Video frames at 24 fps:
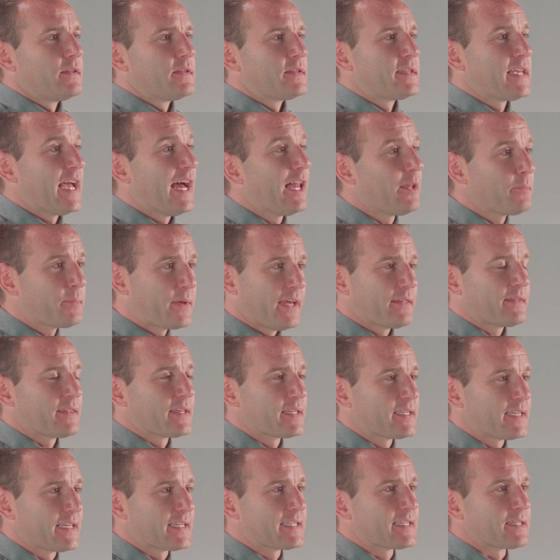To help get
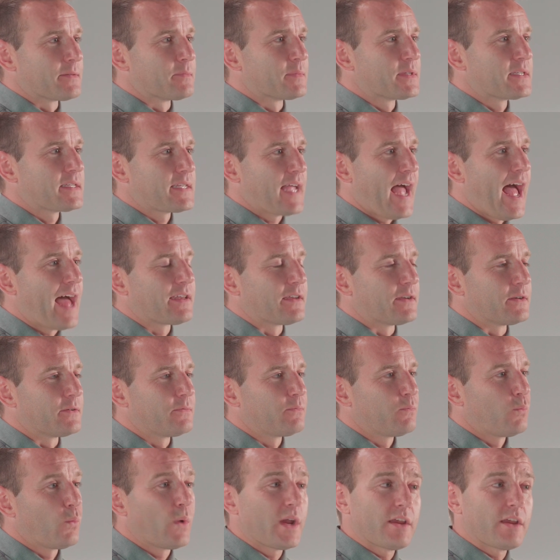the system started,